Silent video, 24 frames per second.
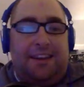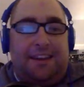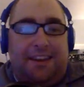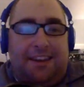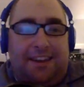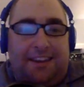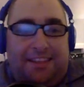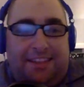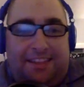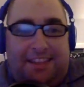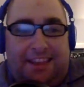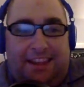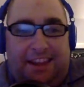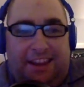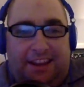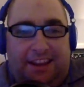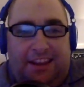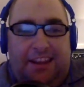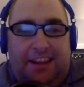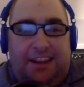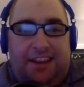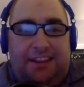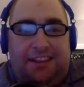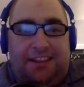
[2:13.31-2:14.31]
Then
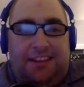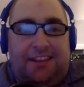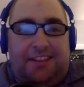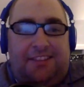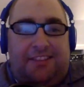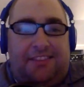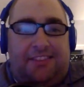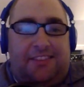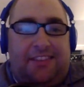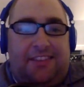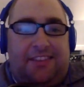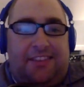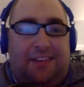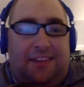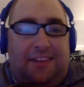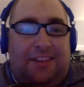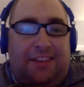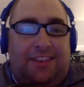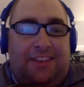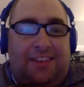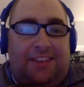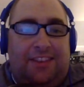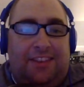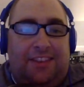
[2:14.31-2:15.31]
in the 7th
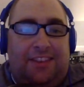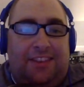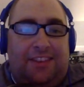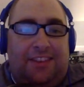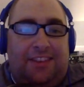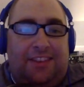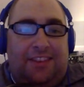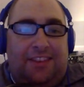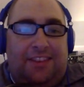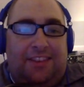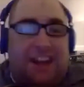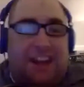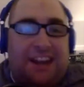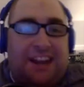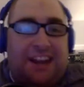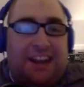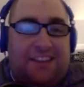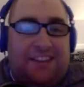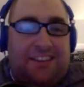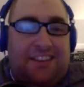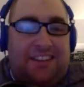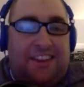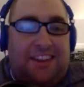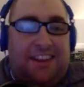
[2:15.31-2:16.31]
inning, the
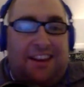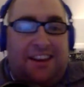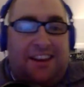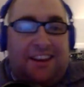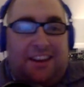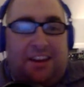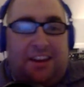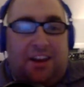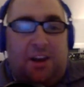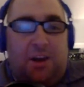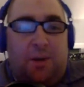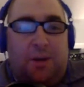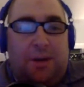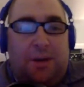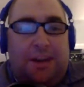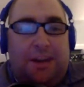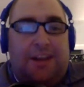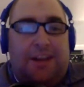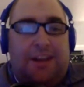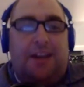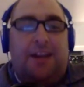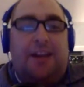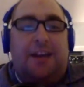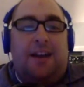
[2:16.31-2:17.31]
Giants get
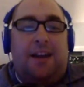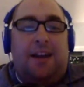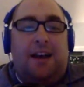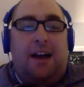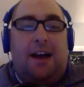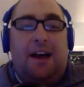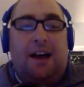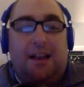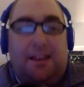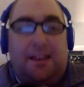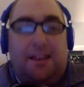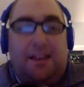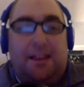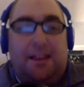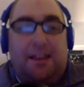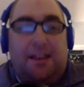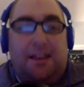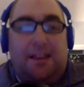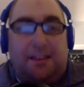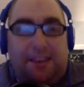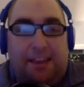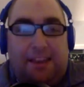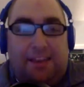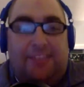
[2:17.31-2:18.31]
going. A
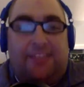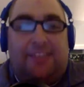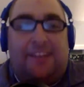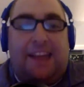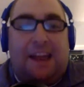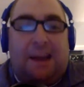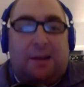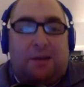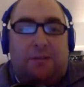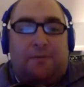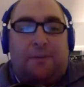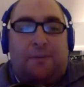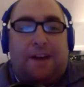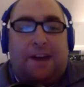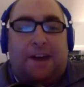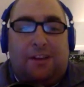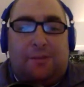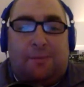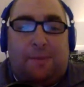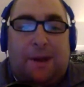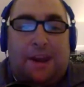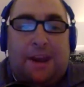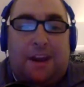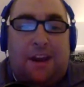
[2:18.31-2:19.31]
sacrifice
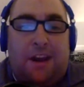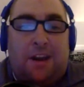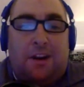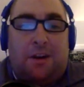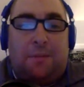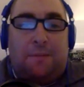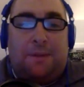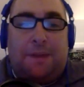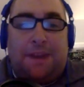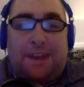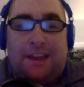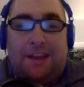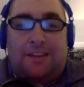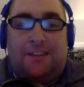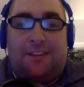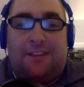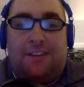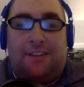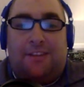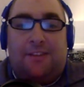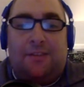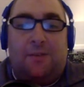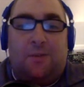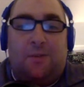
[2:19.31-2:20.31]
by Hunter Pence. It
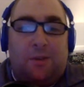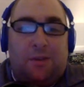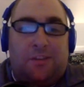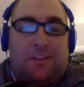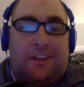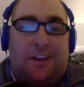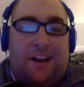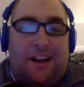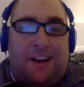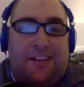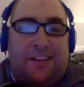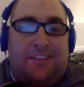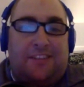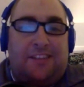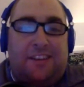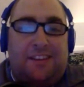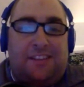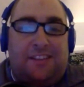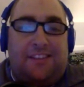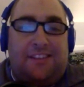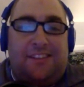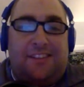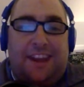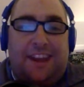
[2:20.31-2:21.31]
scores Austin
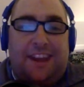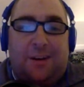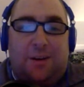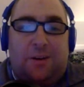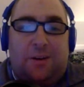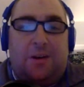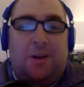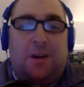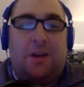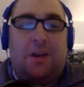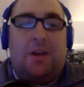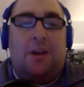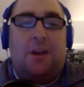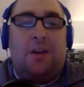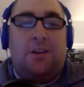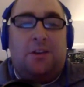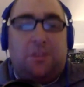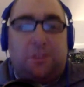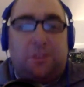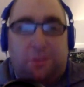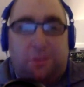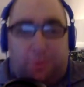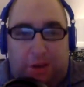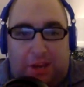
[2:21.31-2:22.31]
Slater
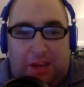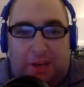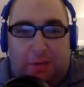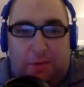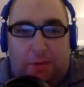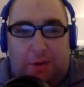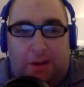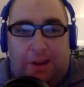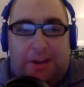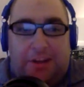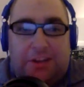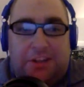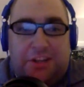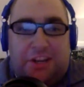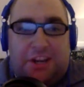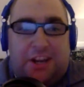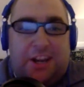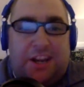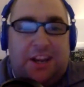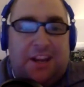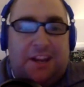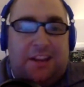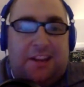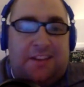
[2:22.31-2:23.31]
3-1
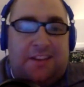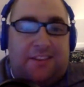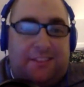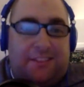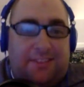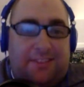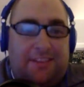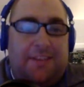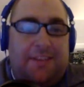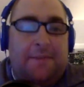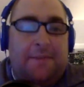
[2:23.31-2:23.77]
Giants.